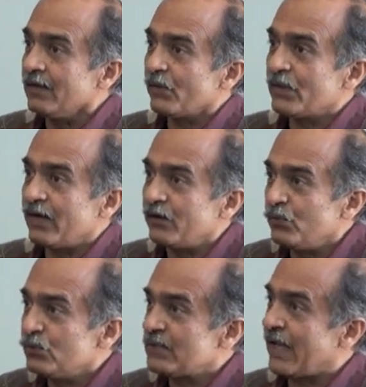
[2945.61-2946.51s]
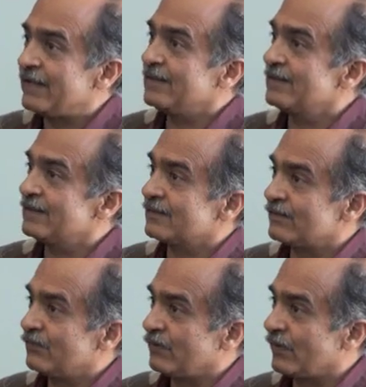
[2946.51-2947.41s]
Now there are two
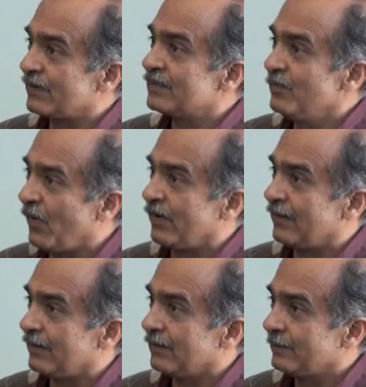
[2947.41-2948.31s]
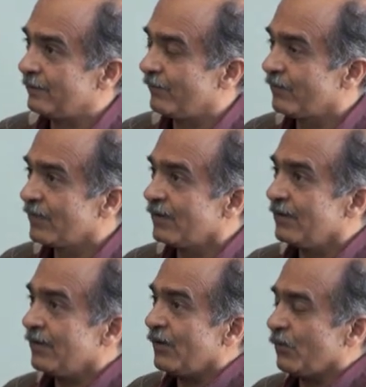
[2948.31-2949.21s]
challenges for this model.
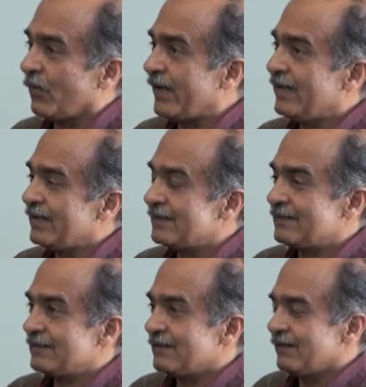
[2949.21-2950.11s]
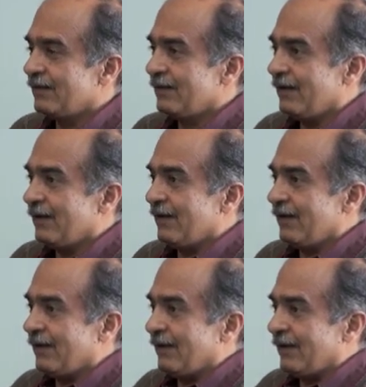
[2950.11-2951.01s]
One is
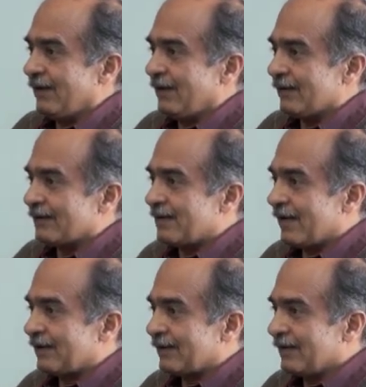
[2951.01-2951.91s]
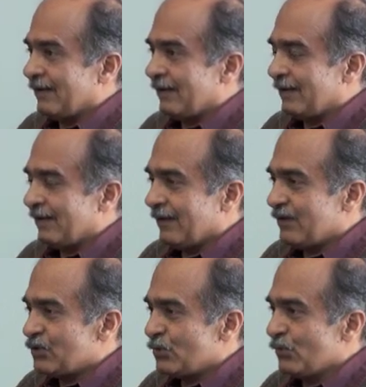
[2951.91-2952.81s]
that the
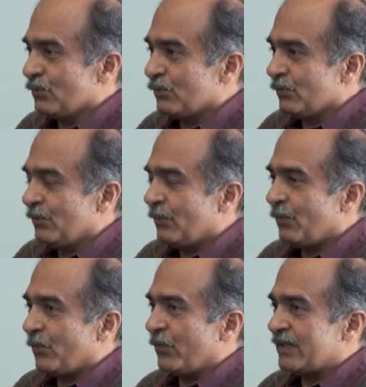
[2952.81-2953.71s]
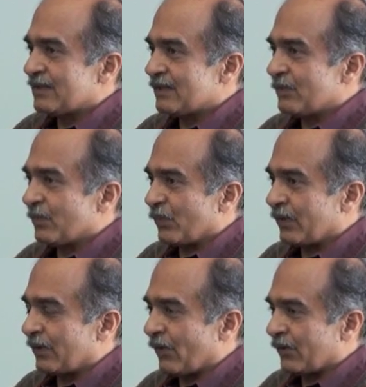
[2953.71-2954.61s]
issue which is put,
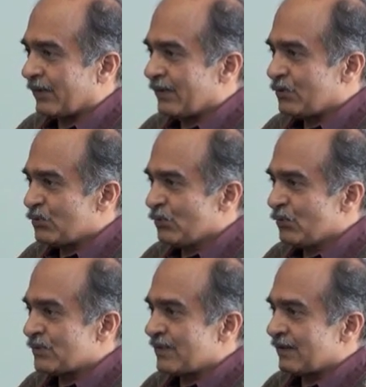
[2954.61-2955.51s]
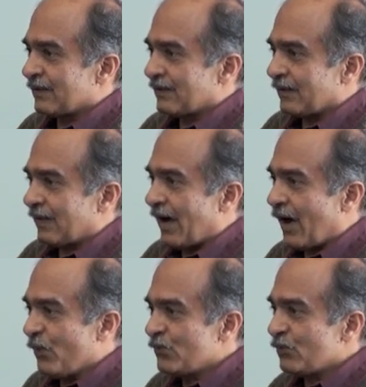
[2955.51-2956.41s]
or the issues,
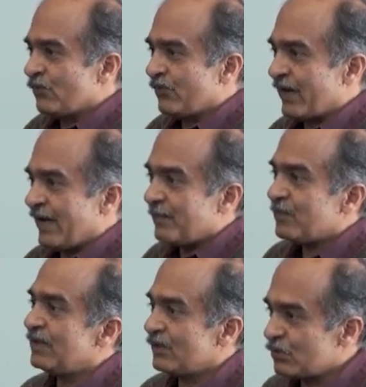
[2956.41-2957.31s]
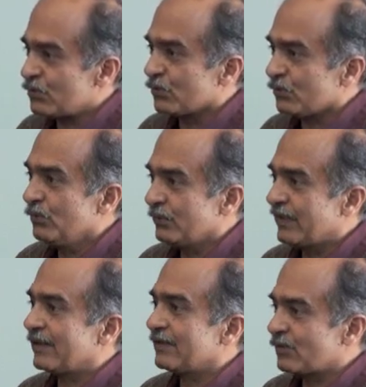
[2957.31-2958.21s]
how you frame the issue
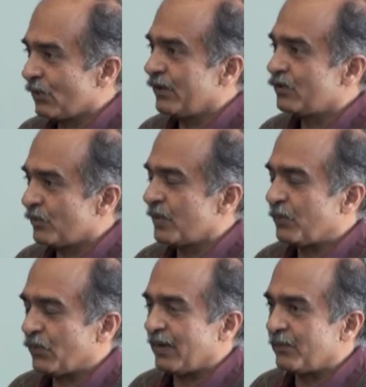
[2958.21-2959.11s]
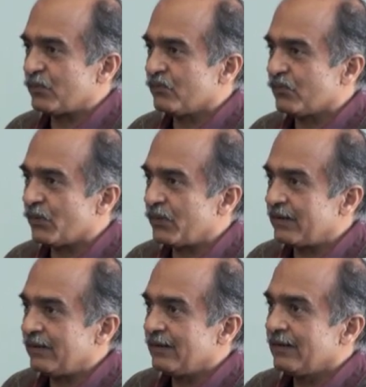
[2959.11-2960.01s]
that is going to be put up to vote